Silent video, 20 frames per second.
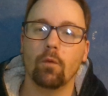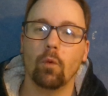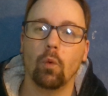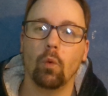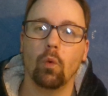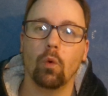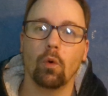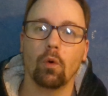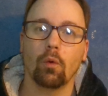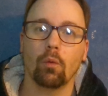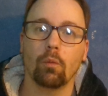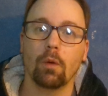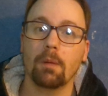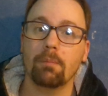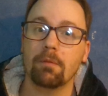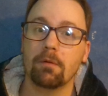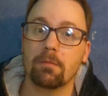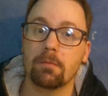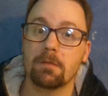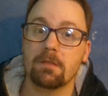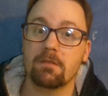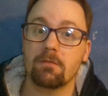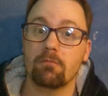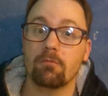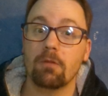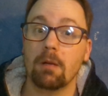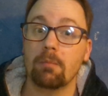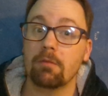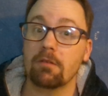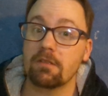for
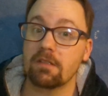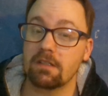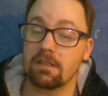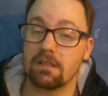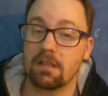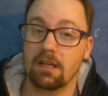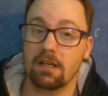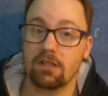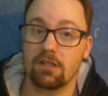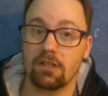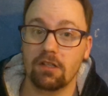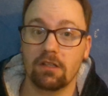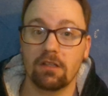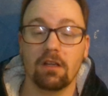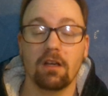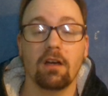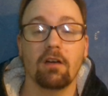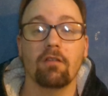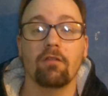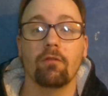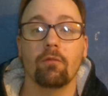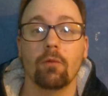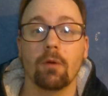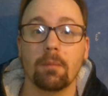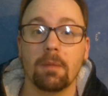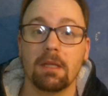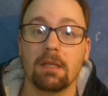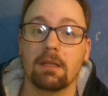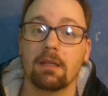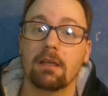representation of
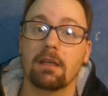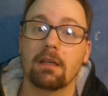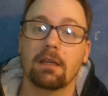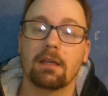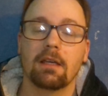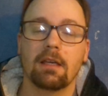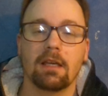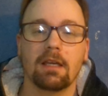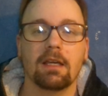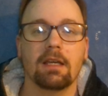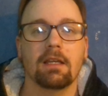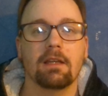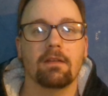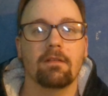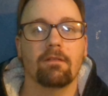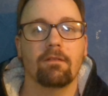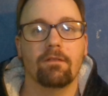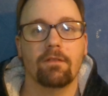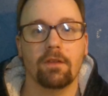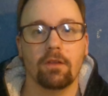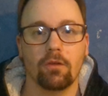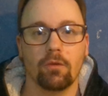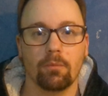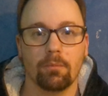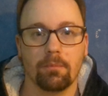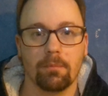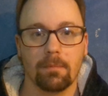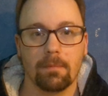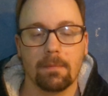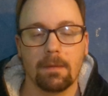women in film.
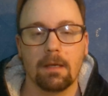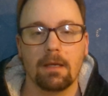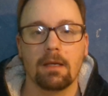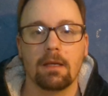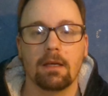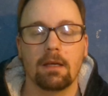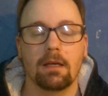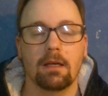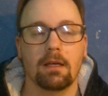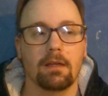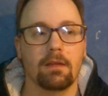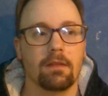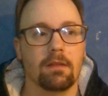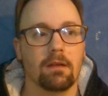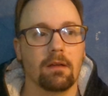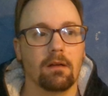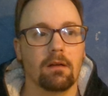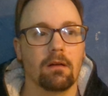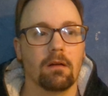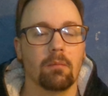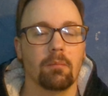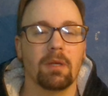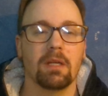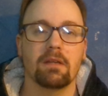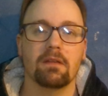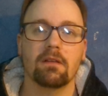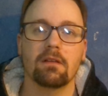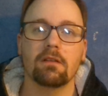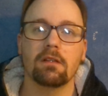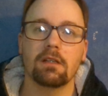And there are
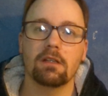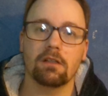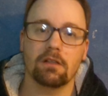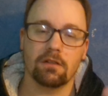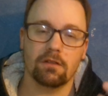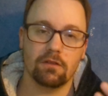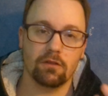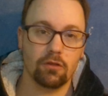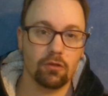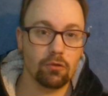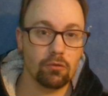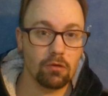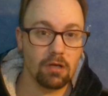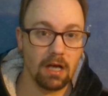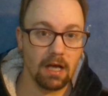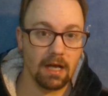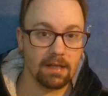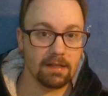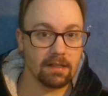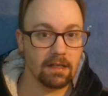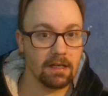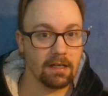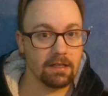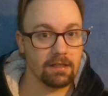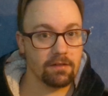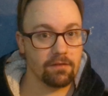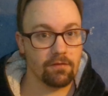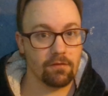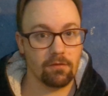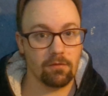basically just two
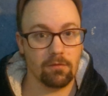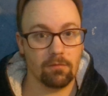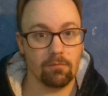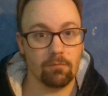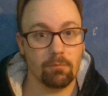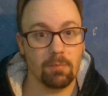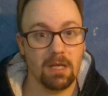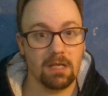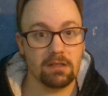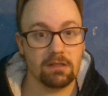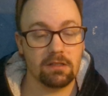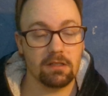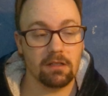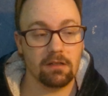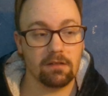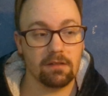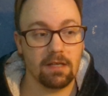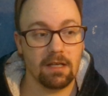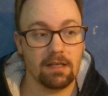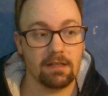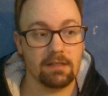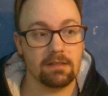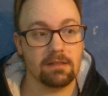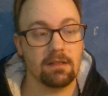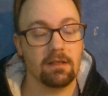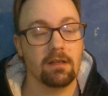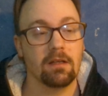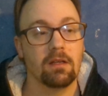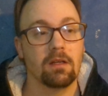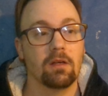guidelines for the Bechdel test.
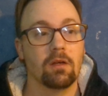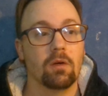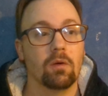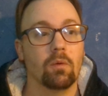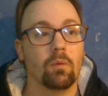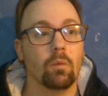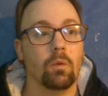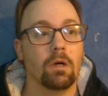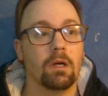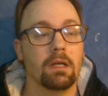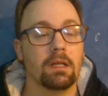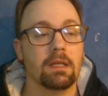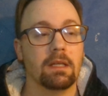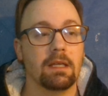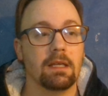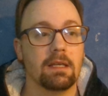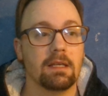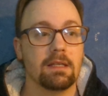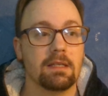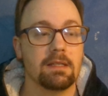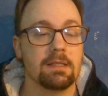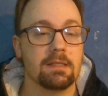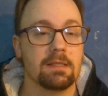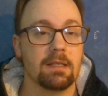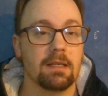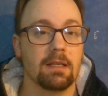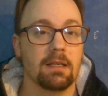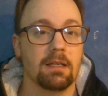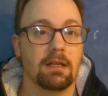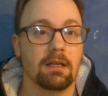One is,
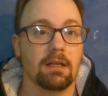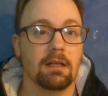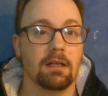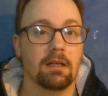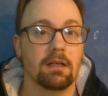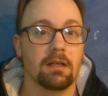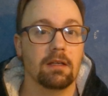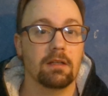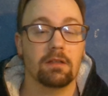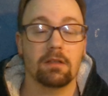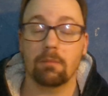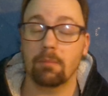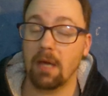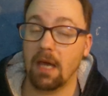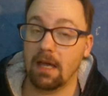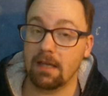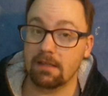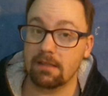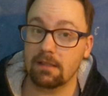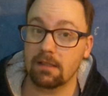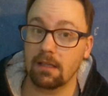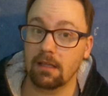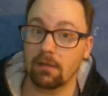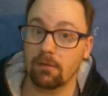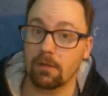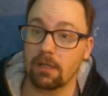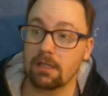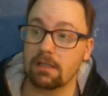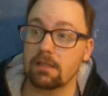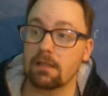uh, to pass it
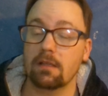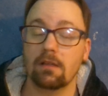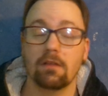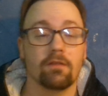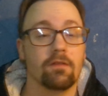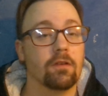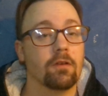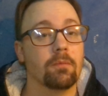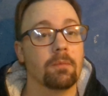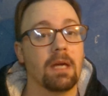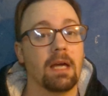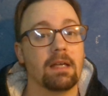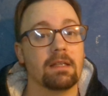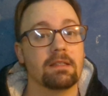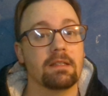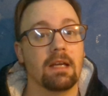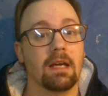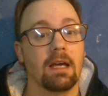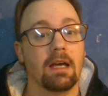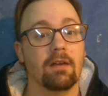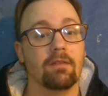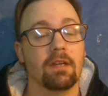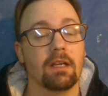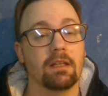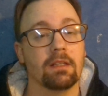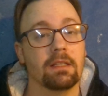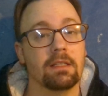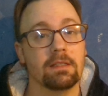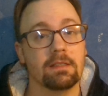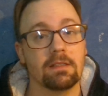anyways, the film has to have
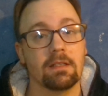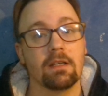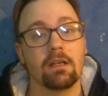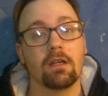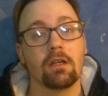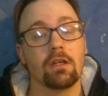at least